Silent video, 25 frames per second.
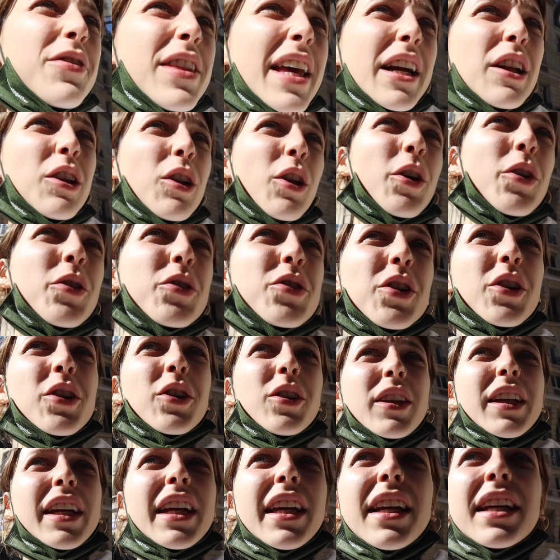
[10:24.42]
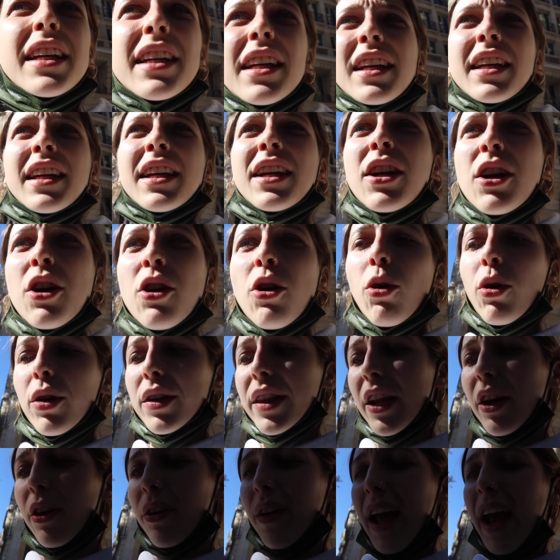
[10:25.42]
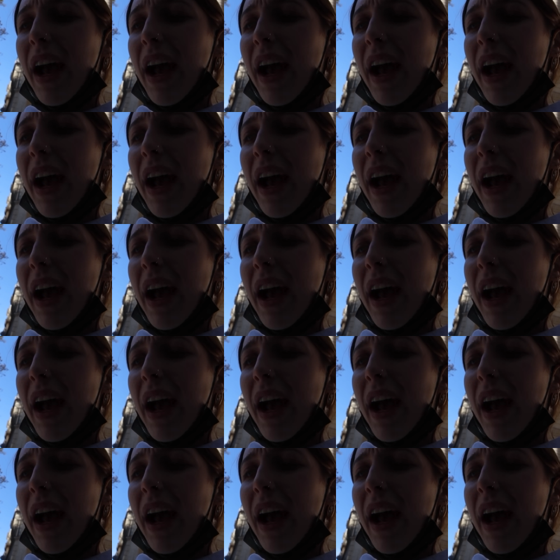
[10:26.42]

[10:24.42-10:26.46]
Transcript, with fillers: they close early or they don't